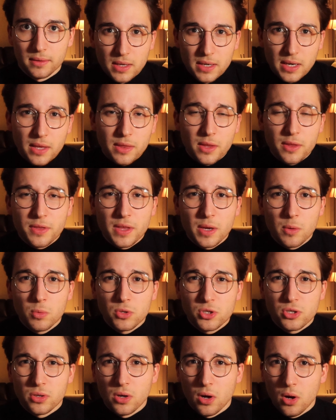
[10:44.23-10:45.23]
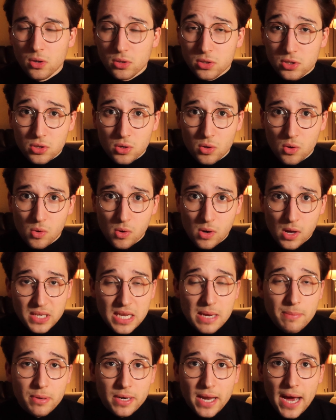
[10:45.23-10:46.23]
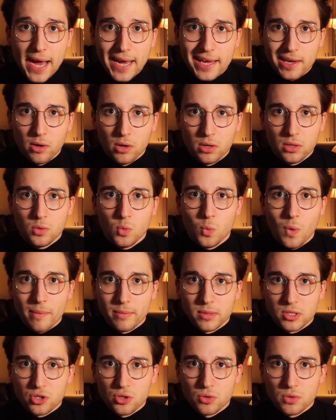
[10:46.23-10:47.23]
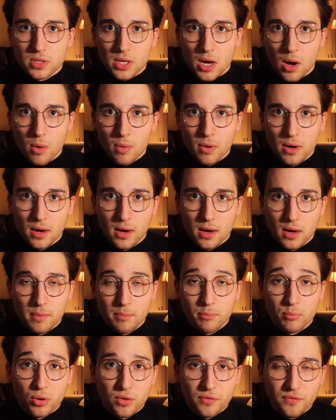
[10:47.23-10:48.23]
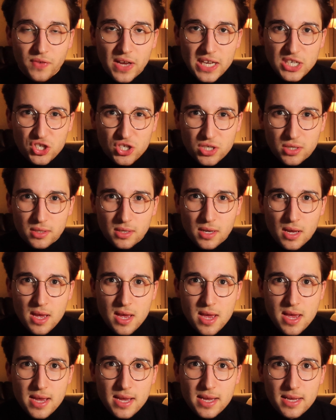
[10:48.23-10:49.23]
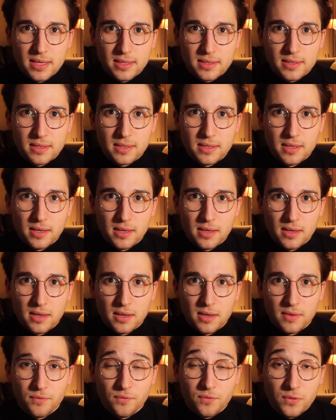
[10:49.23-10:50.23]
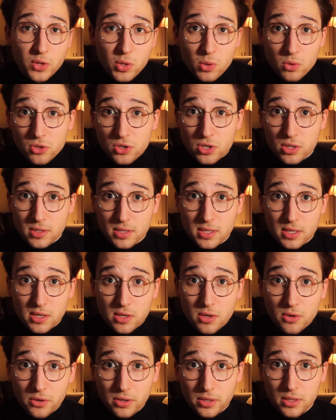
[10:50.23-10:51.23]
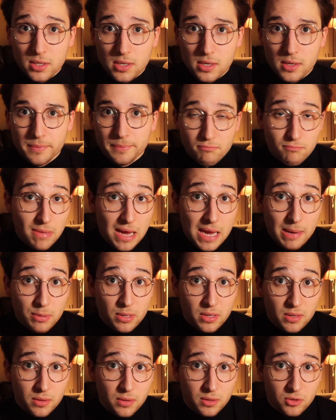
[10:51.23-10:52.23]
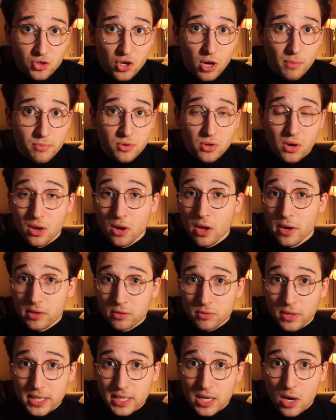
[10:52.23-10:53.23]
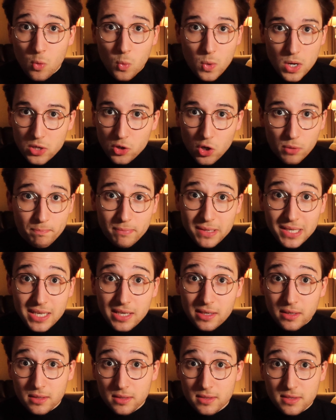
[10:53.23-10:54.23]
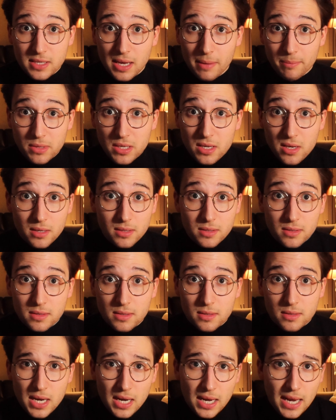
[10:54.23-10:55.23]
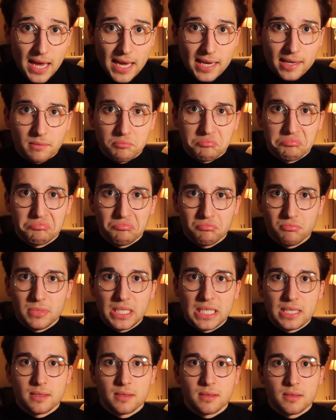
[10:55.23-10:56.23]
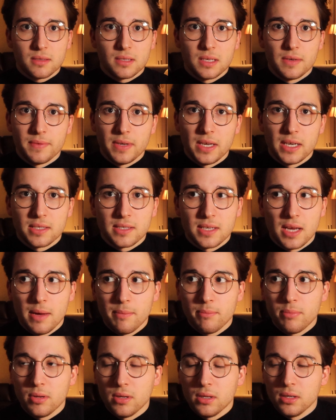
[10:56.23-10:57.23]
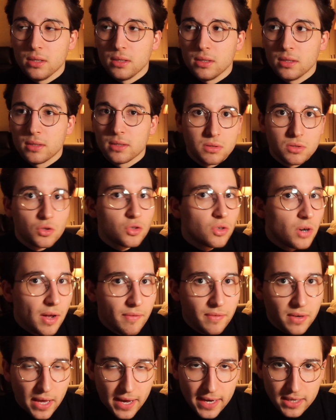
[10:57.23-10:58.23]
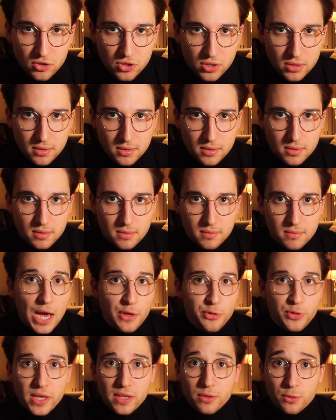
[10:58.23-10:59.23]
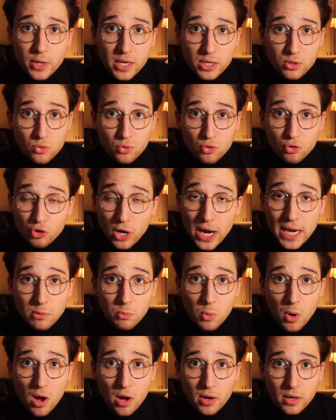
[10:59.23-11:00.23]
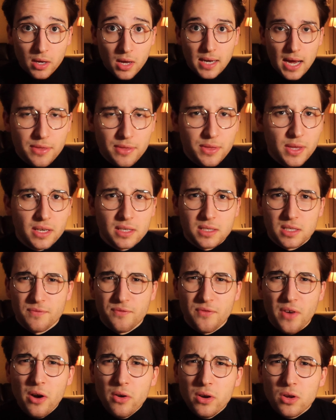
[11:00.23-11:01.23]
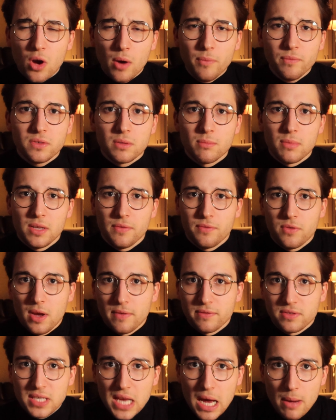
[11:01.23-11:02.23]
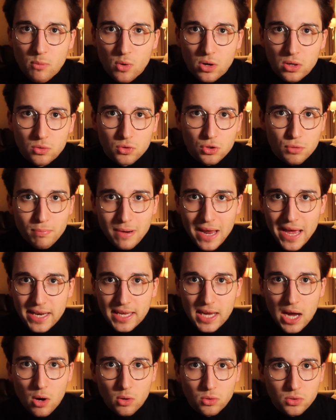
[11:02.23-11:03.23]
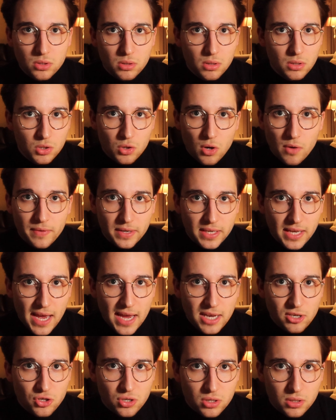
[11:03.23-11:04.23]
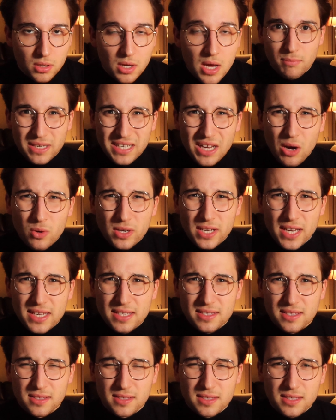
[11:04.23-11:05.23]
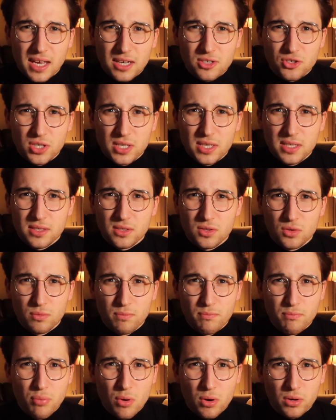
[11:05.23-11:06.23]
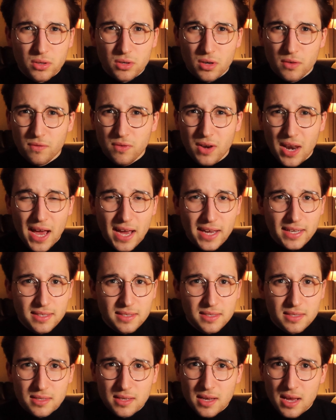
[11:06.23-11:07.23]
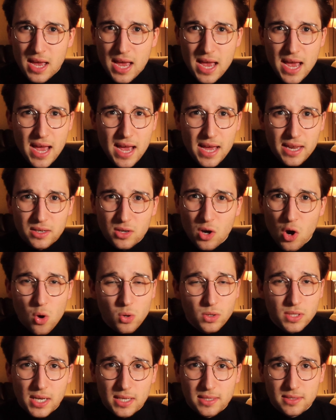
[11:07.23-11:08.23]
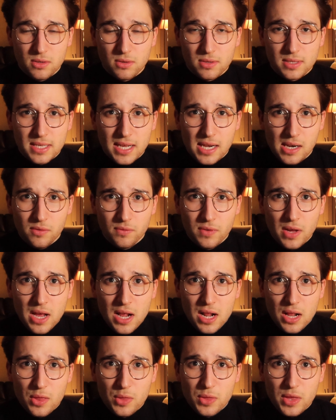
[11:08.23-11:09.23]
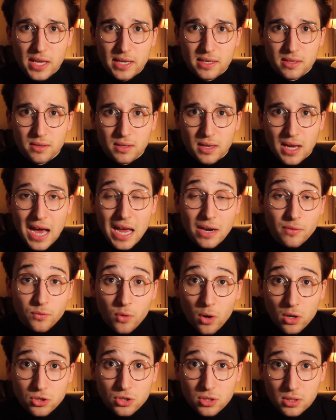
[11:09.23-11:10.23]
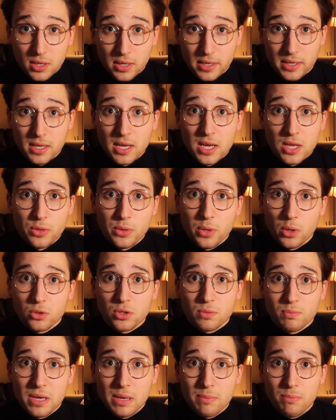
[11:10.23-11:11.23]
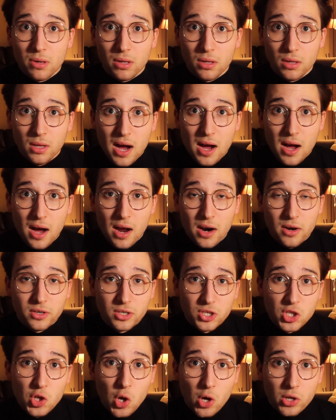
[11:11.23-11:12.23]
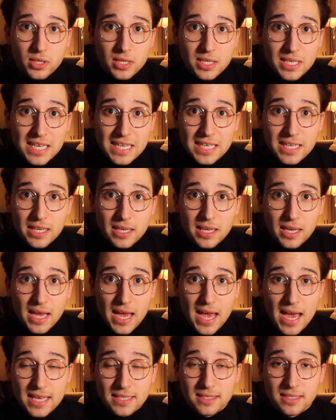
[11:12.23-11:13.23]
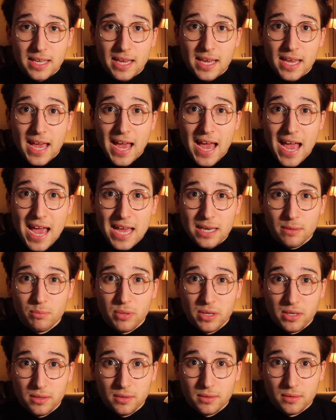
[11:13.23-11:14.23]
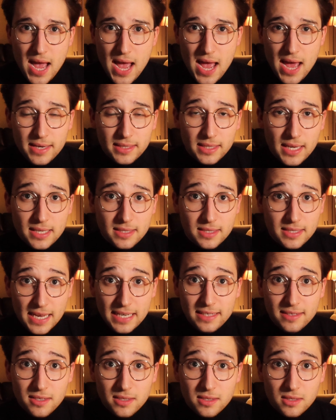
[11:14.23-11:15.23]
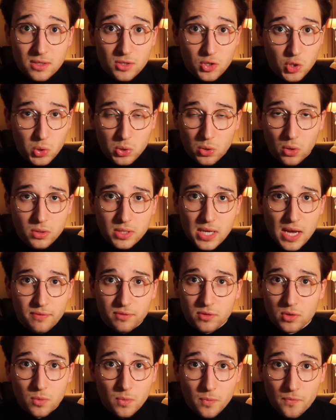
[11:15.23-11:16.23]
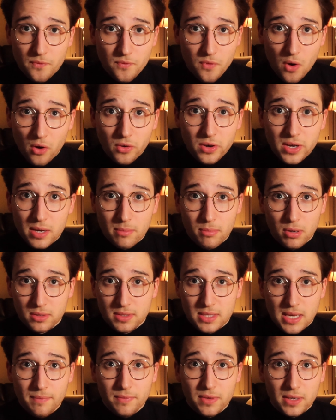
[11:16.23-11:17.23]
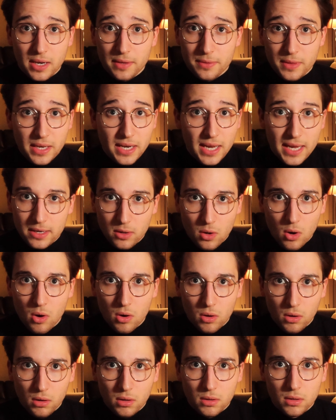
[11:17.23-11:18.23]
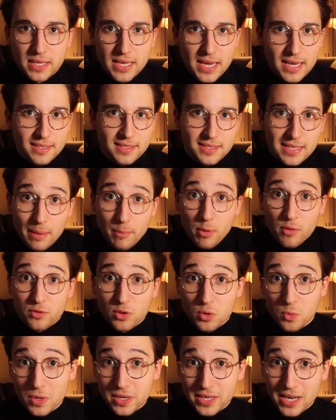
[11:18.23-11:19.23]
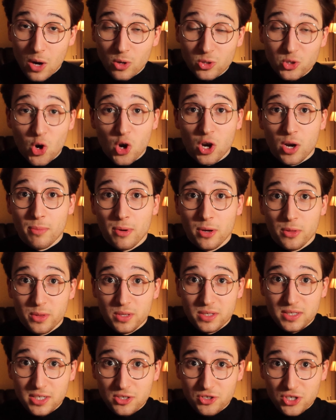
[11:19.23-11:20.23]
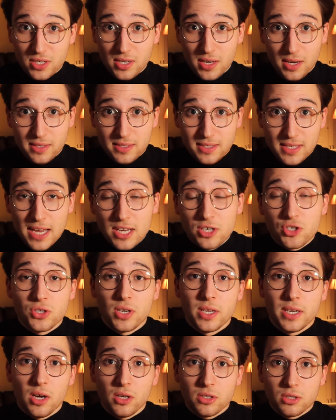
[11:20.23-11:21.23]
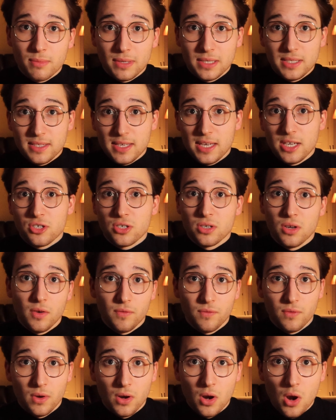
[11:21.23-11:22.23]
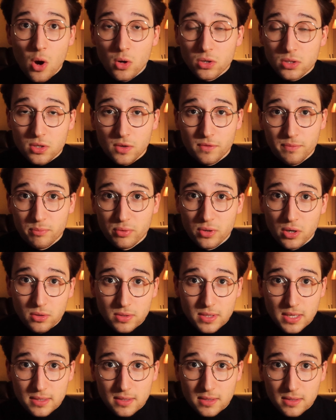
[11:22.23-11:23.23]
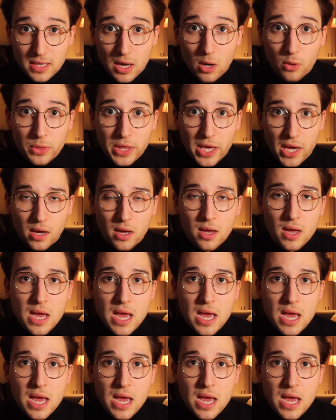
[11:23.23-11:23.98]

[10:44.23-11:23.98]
Another thing we should also keep an eye on when we choose our profession is the future security. Maybe the job you are learning right now will not be needed in some years. Like, let's give an example, travel agents. I think they do great work. think it's very comfortable if you have someone who's planning out your vacation. But nowadays it's such easy to book your flights and hotels yourself that unfortunately those people are not needed as they had been. And as a dentist, you don't have to worry about something like that at all. Yes, some of you will now talk about the digitalization and automatization of loads of processes out there.